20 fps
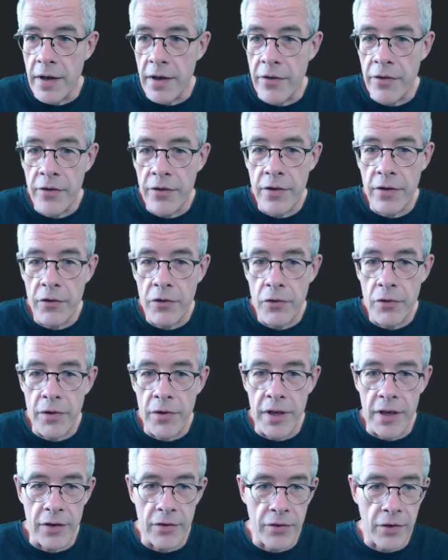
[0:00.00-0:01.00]
is
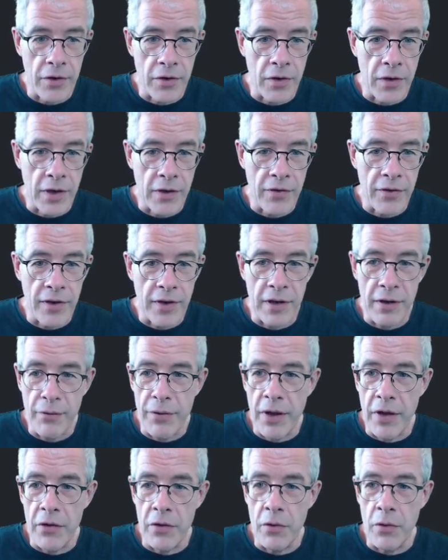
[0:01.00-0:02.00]
3. So you can see the
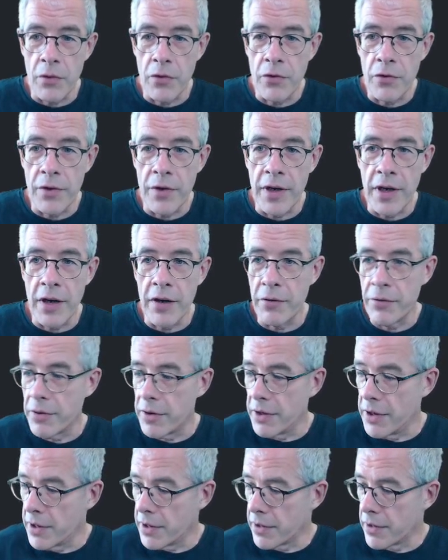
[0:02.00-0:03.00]
value 3 over
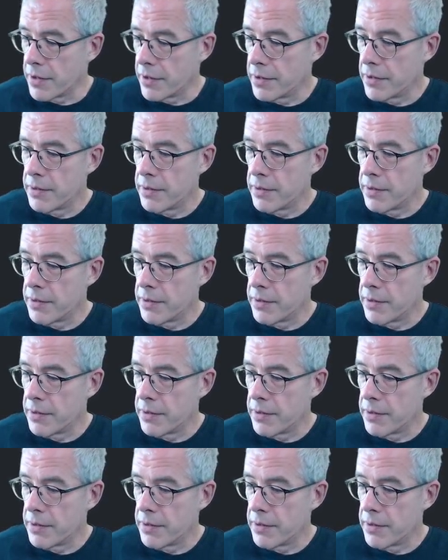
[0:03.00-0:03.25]
here.